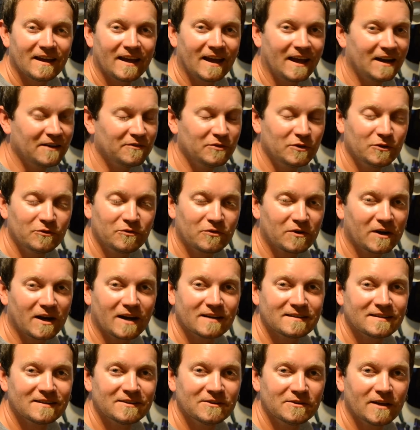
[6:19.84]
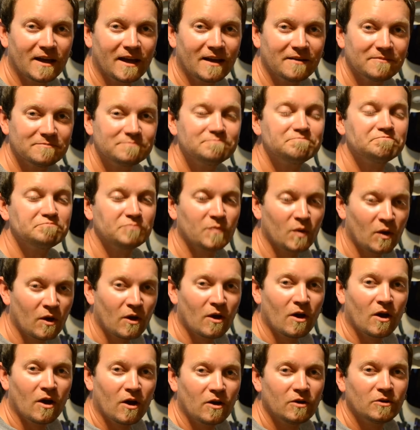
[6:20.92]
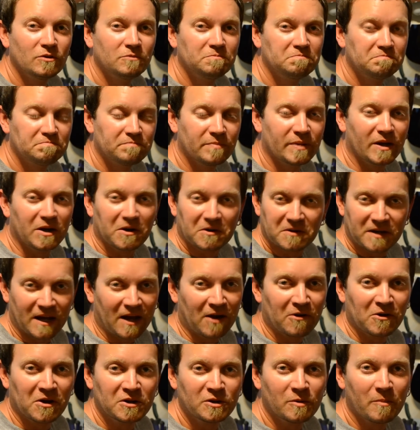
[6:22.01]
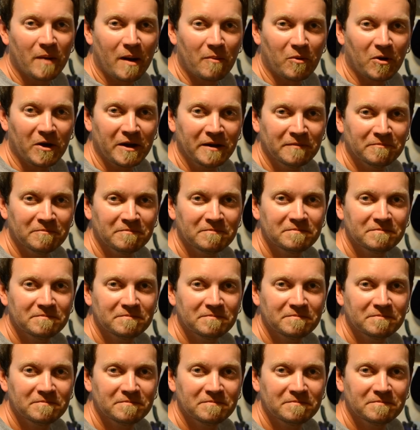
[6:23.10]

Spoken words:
And if you forgot to do that, better count on your memory.